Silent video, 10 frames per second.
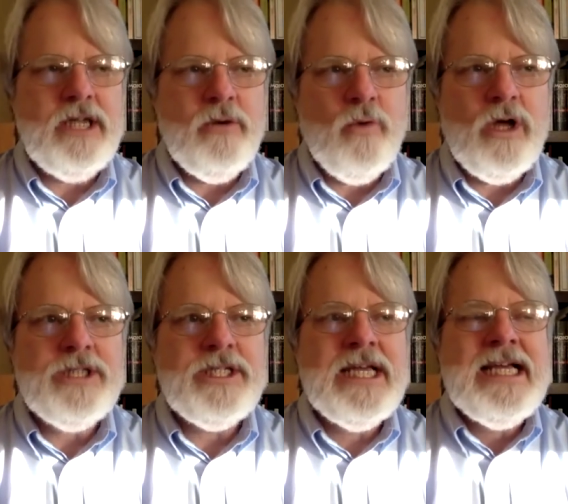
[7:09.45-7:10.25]
It
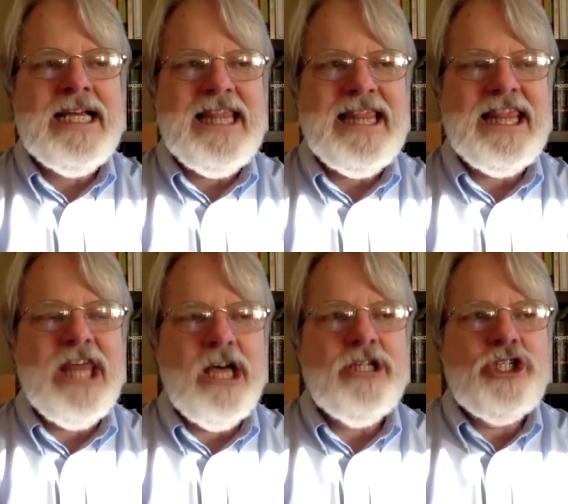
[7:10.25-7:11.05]
was
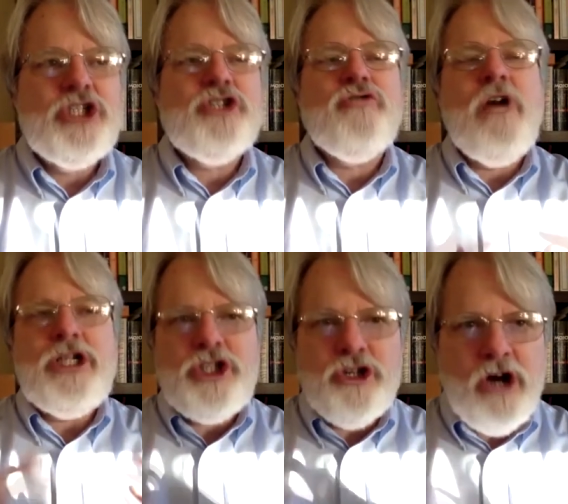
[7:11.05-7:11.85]
the
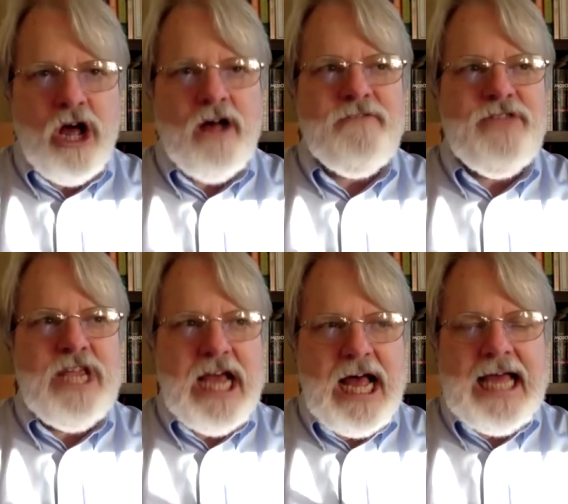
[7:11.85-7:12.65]
structure of
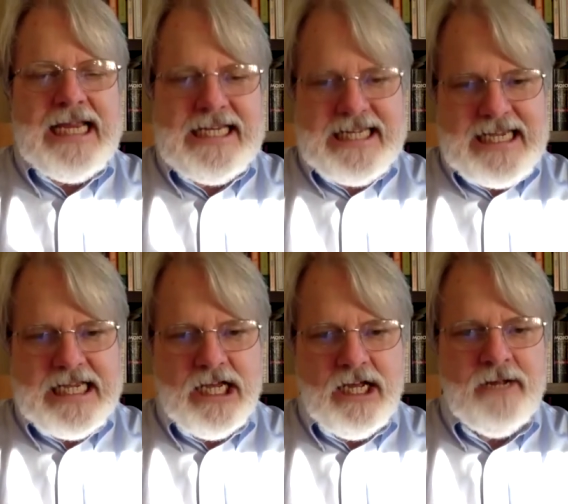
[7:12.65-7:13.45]
the
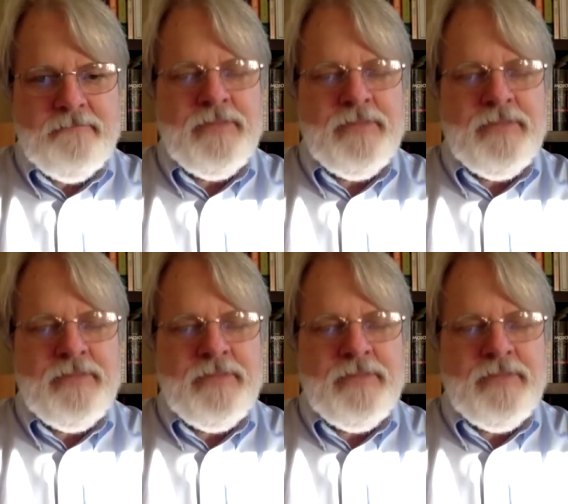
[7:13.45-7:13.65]
idea